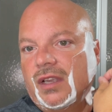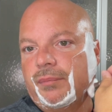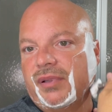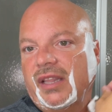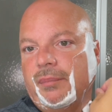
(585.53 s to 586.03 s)

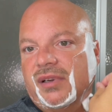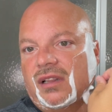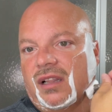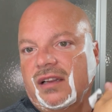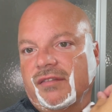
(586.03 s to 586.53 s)
But they put a
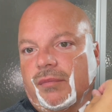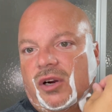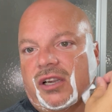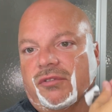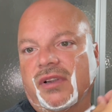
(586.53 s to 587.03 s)
lot of
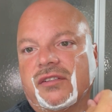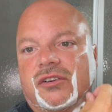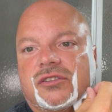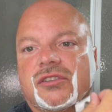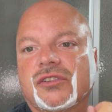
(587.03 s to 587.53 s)
market
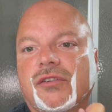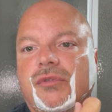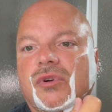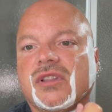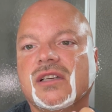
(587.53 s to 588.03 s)
research and so
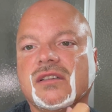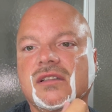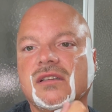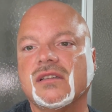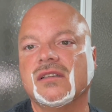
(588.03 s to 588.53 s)
forth into
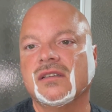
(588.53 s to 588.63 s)
the